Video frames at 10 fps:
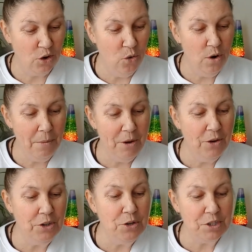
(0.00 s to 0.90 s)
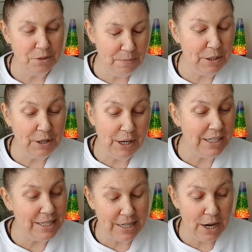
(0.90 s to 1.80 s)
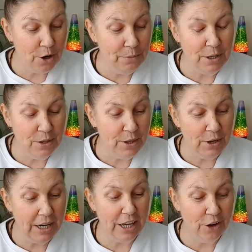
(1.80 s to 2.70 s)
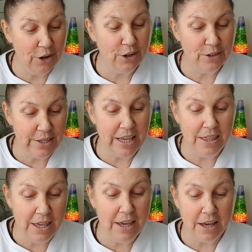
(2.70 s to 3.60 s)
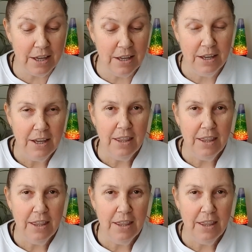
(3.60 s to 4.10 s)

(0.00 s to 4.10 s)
call upon your spirit guides to help you though, Leo, because they're there.